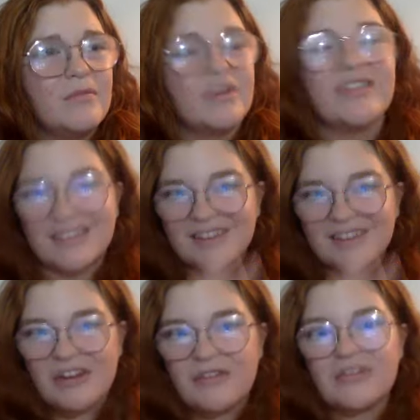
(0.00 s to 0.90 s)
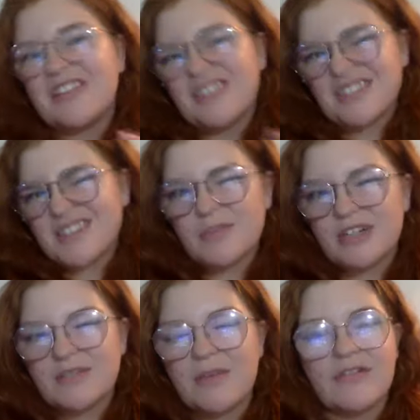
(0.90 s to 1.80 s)
with like, you know, like the
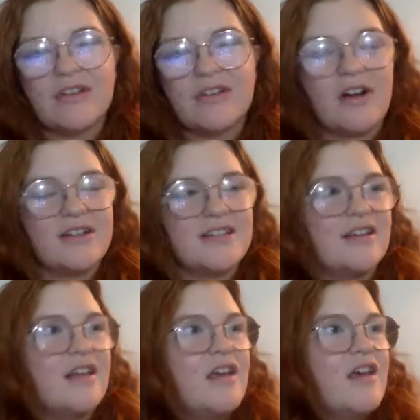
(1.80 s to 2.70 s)
subject matter, the content.